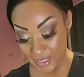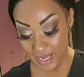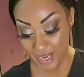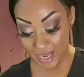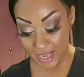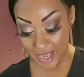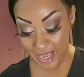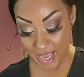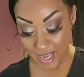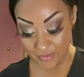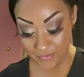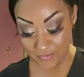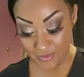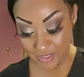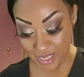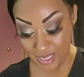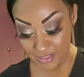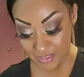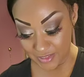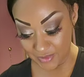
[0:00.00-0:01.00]
But yeah, I have
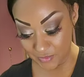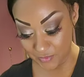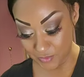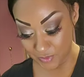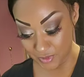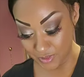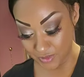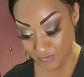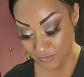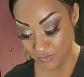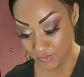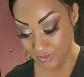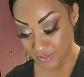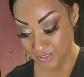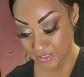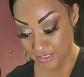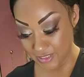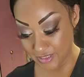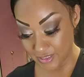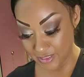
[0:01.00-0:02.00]
lots of wonderful
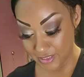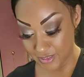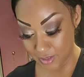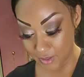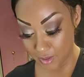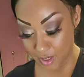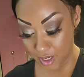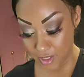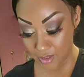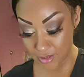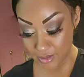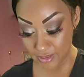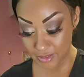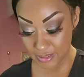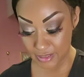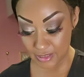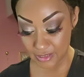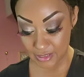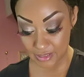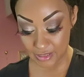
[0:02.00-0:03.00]
seasonings. So all it
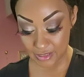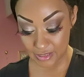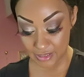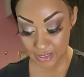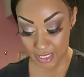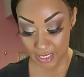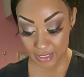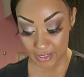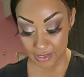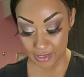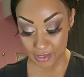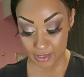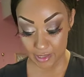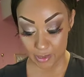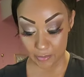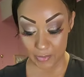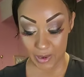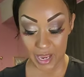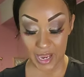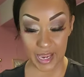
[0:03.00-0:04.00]
is like
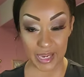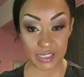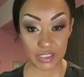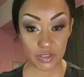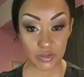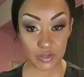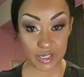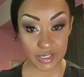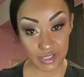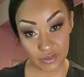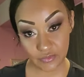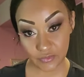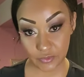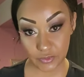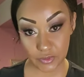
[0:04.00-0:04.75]
hydrated